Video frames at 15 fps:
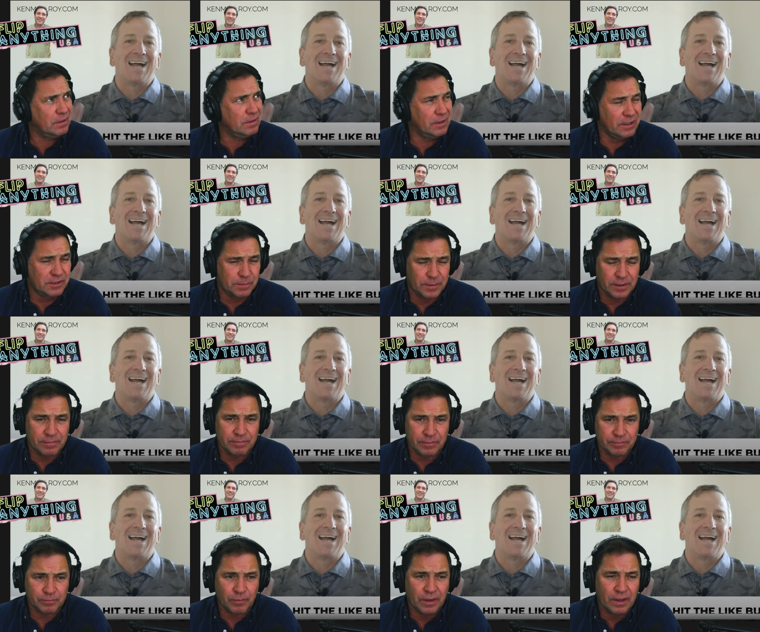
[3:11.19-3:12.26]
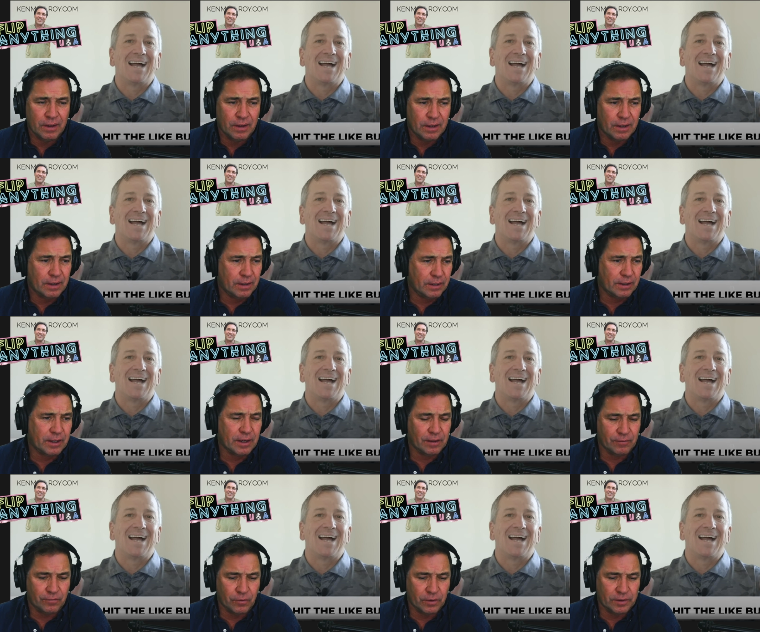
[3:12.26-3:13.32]
Speaker 1: Elizabeth uh, in
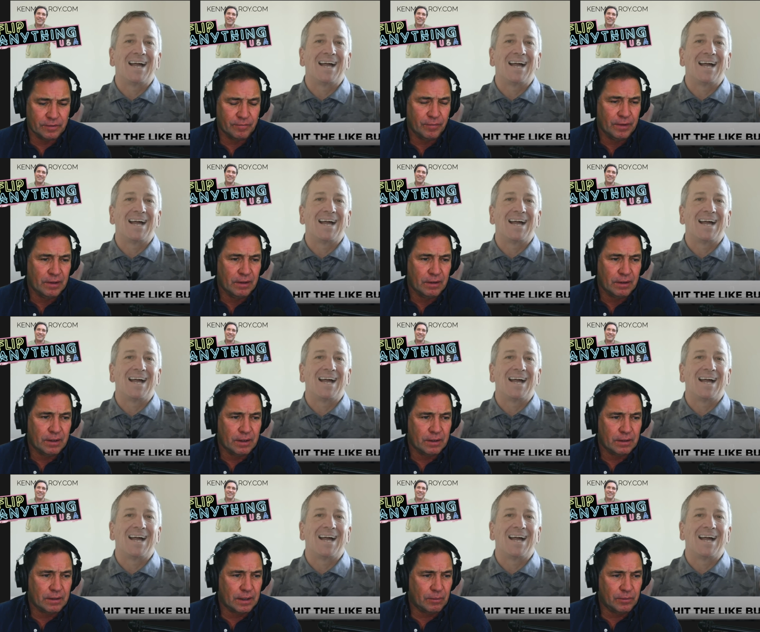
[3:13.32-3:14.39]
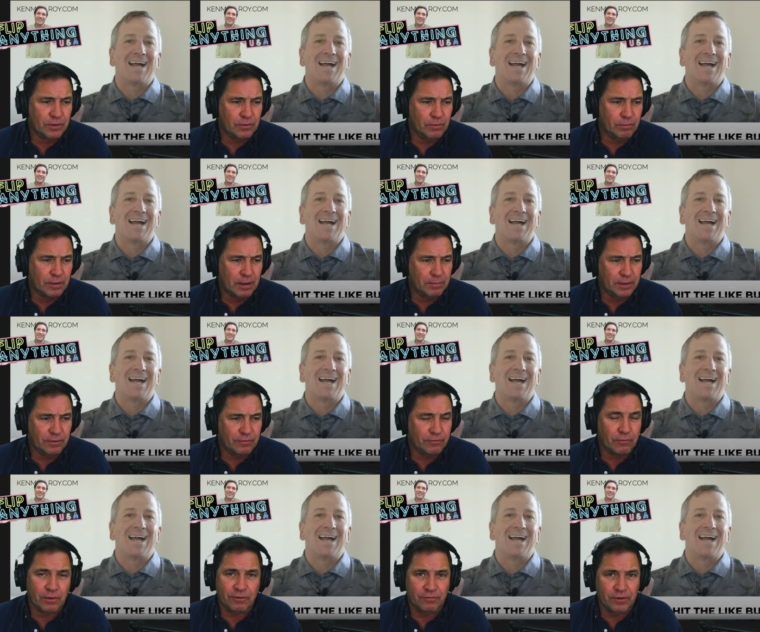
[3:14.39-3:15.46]
California. Uh, I went through probably
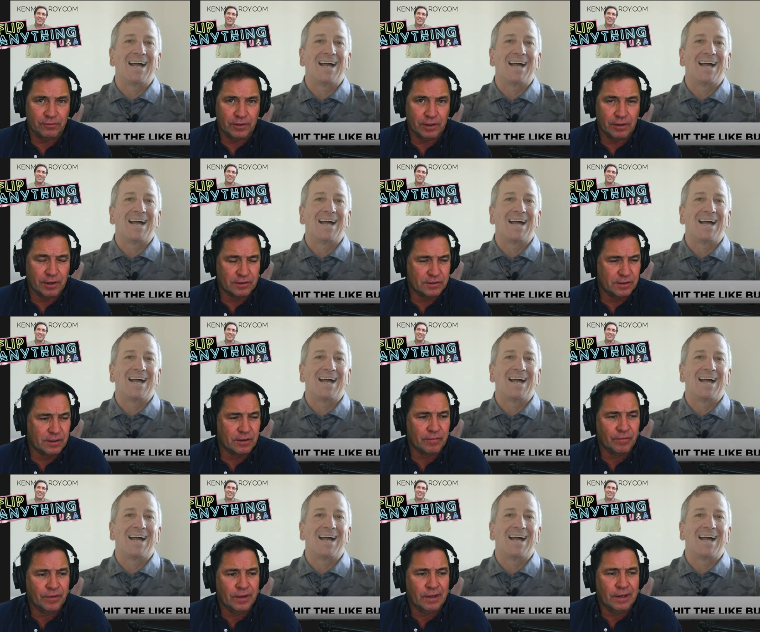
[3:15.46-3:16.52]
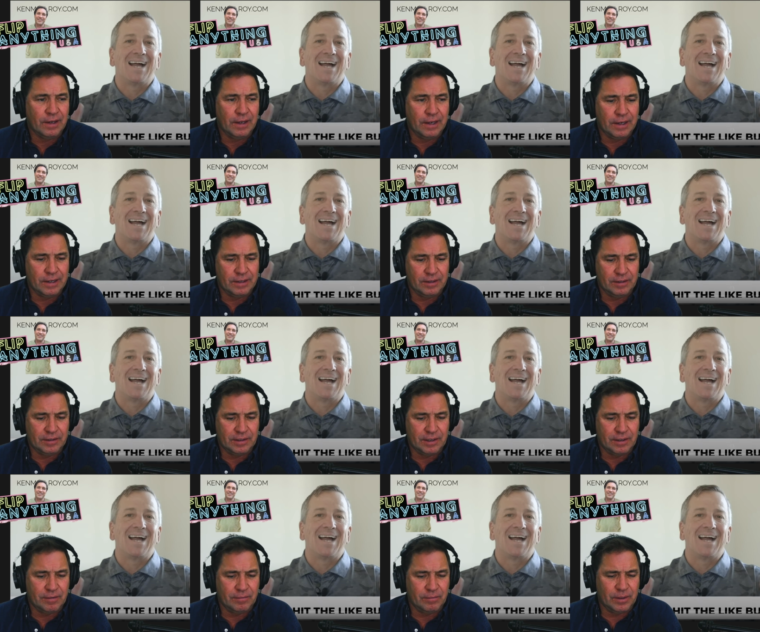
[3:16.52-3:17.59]
40, 50 lots there. And,
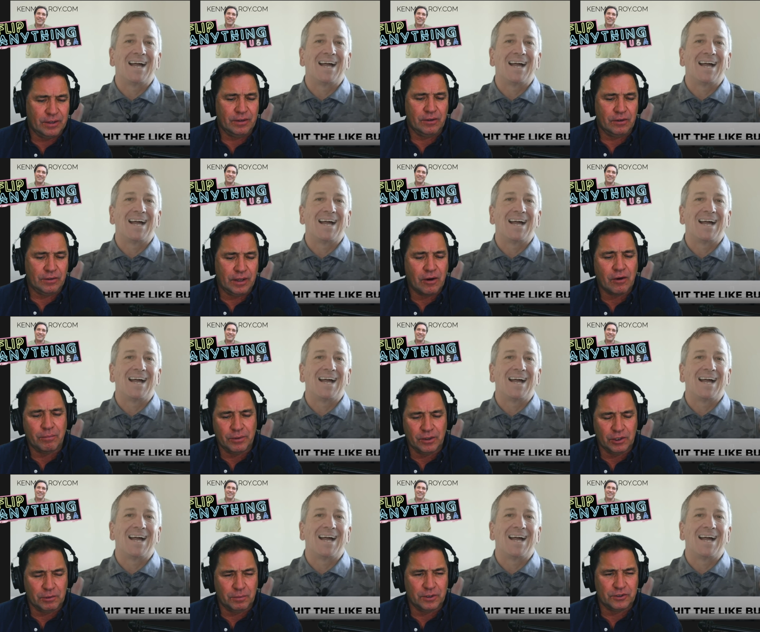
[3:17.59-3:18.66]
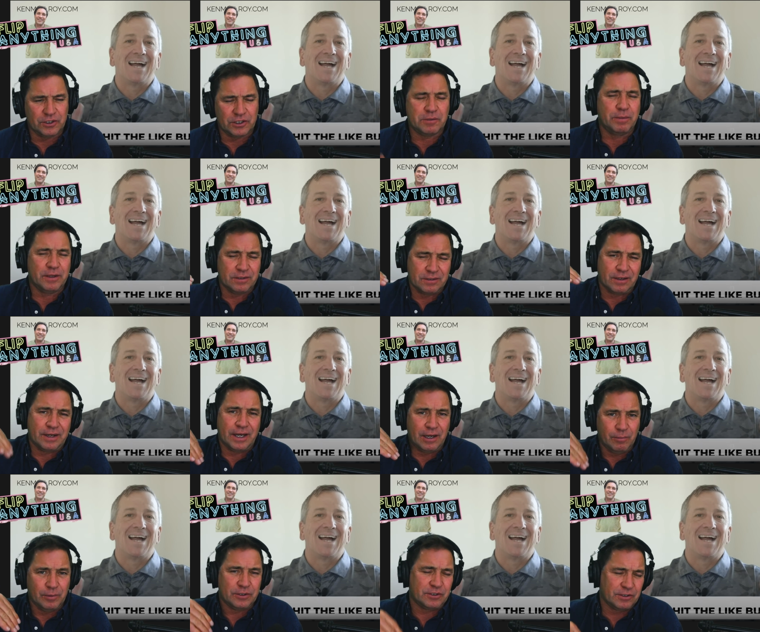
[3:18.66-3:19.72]
uh, but you know, they are buildable. It just depends on how
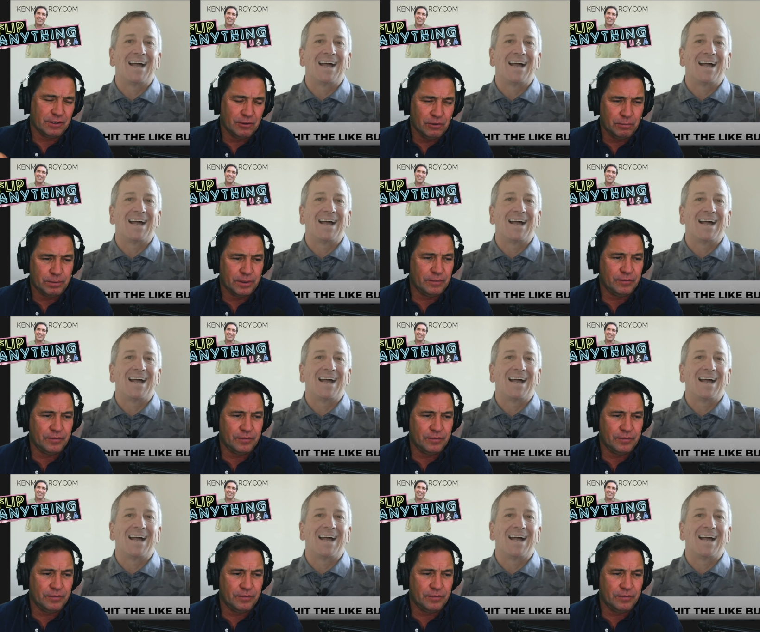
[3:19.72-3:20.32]
much slope. And,